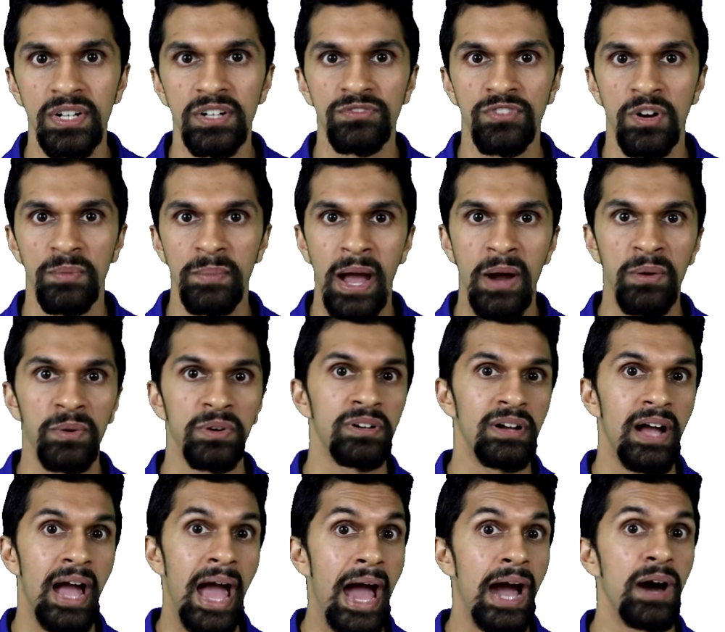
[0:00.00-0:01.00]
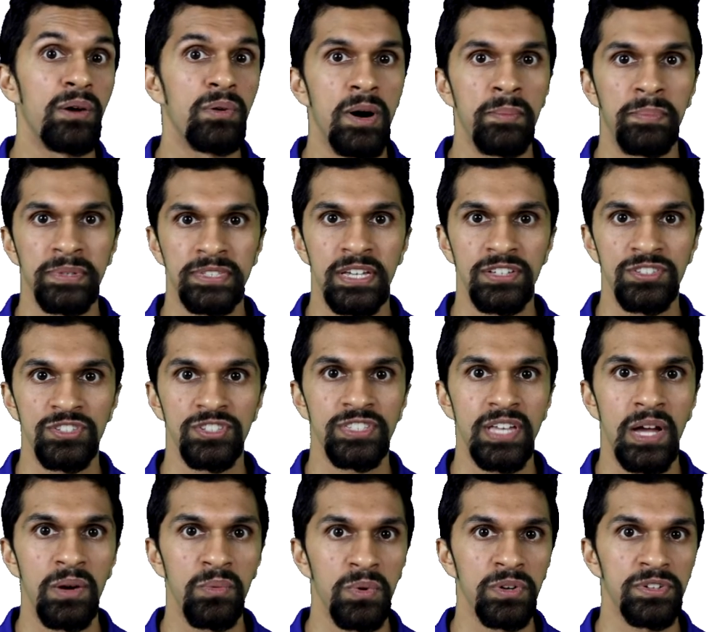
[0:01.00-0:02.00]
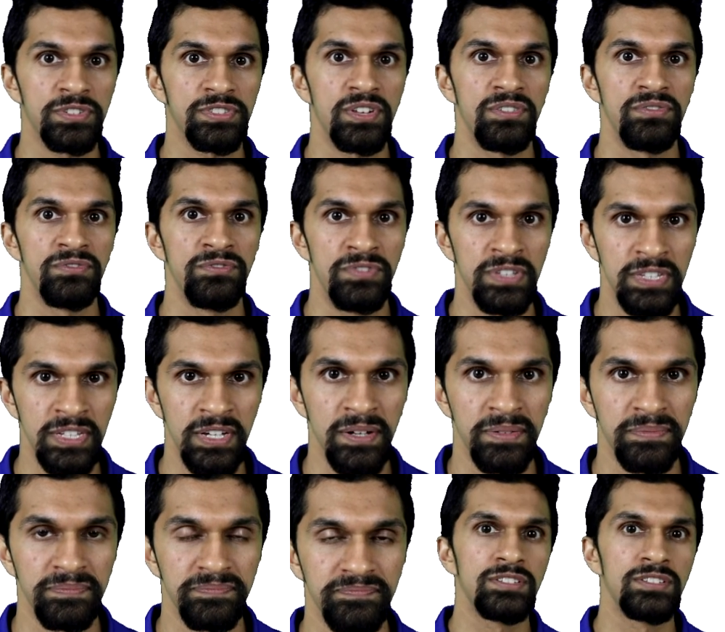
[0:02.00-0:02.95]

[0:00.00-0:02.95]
from our How a Potentiostat Works video.